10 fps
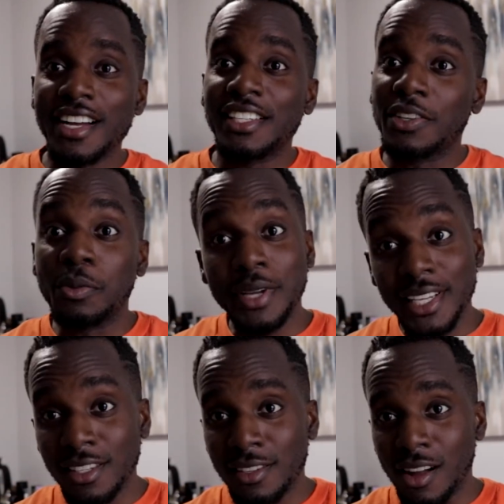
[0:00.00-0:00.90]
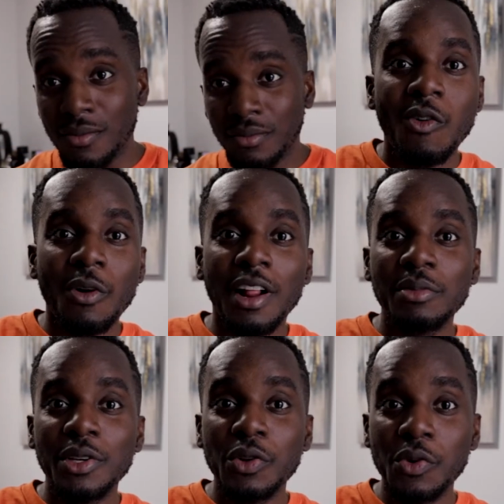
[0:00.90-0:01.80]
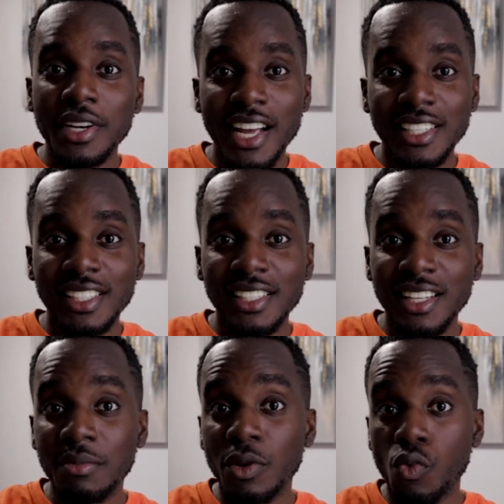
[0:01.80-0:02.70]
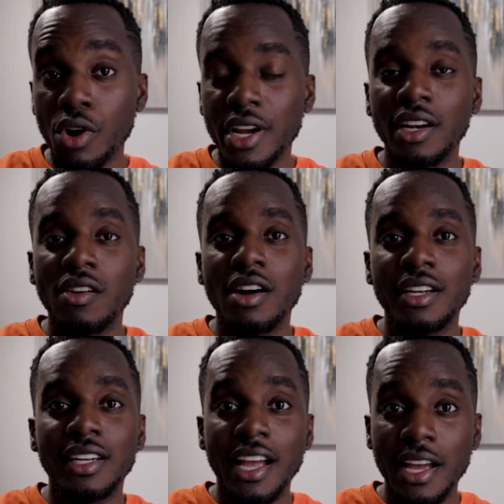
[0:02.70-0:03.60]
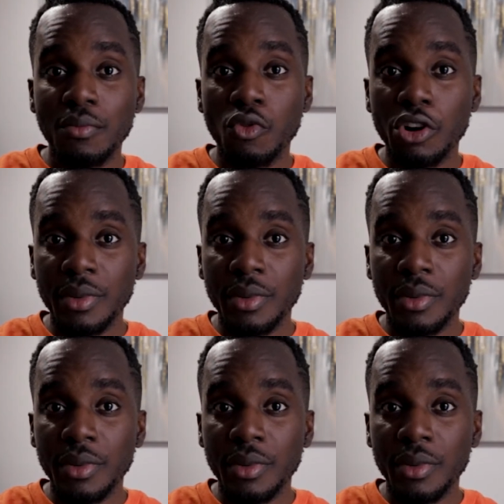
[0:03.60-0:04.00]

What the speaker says: So the base is up. What I'll be doing next is I'll be working on the headboard